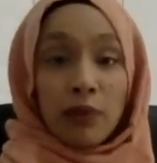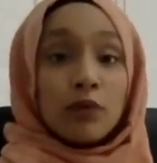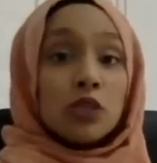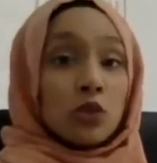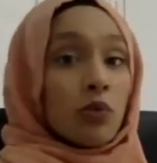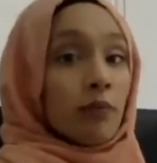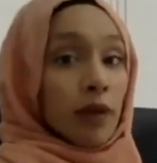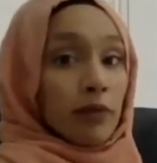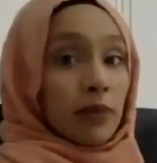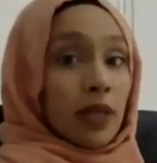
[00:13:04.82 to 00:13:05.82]
And we do want
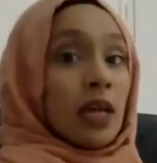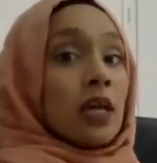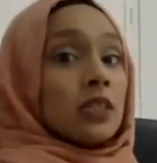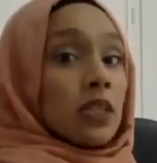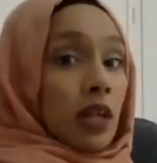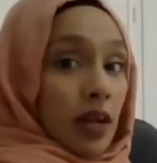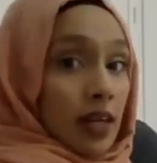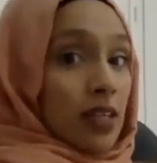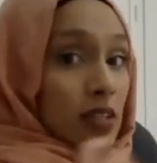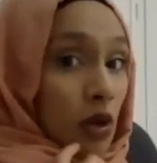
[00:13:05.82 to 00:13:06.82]
baby to learn
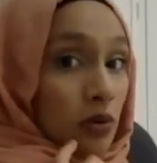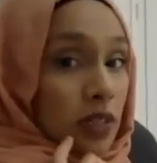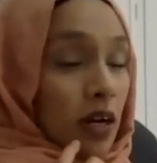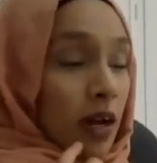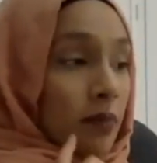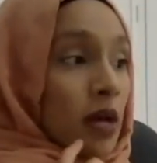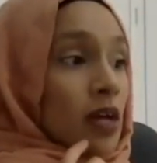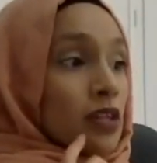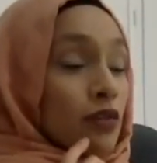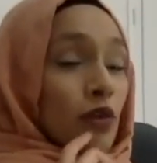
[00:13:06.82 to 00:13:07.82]
in its own time.
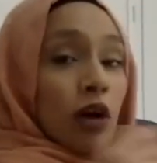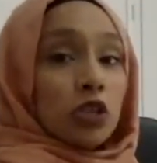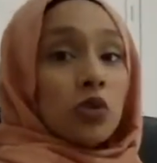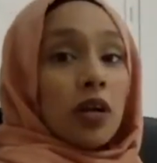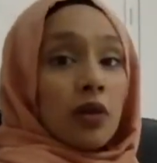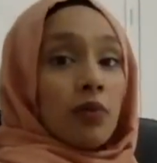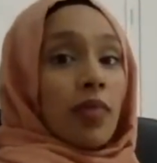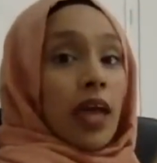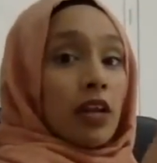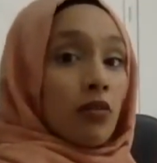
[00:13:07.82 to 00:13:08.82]
So if you are struggling with
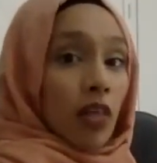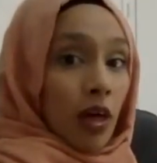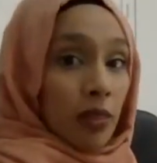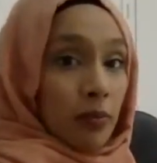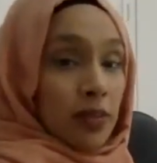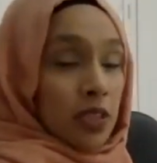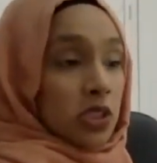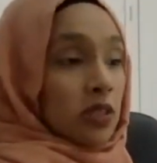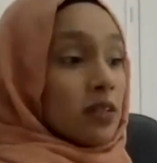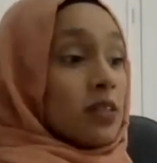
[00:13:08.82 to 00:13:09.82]
any of the other
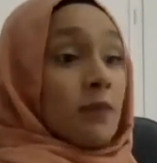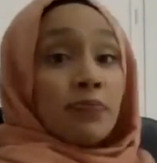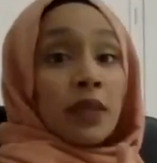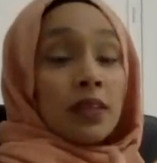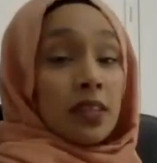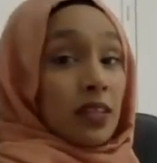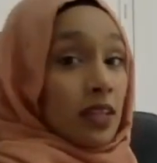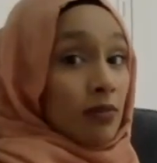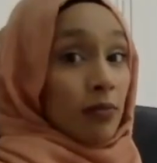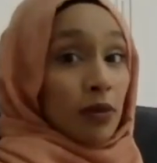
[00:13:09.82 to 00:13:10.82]
positions, this can
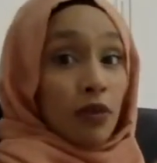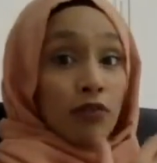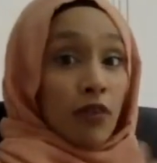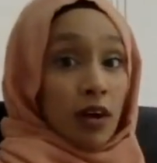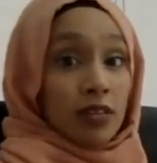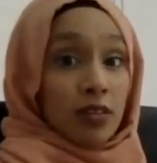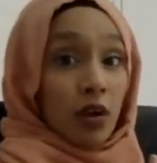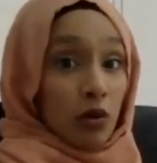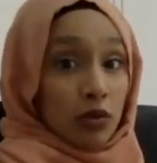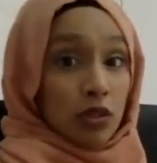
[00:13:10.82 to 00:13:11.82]
either be your first
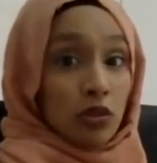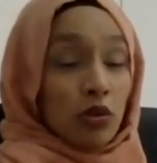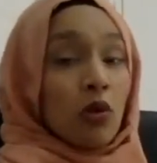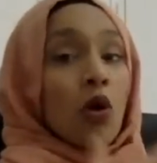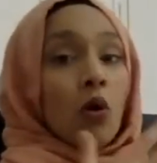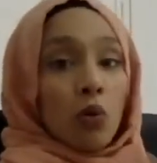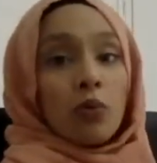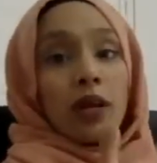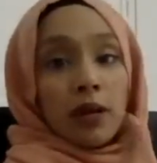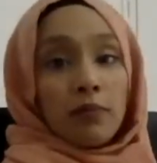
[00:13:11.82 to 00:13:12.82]
go-to
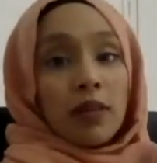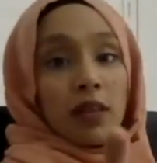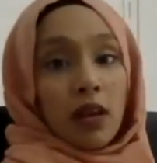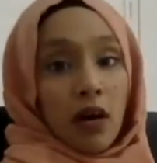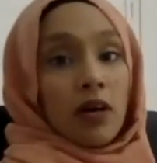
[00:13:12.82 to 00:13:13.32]
or it can be the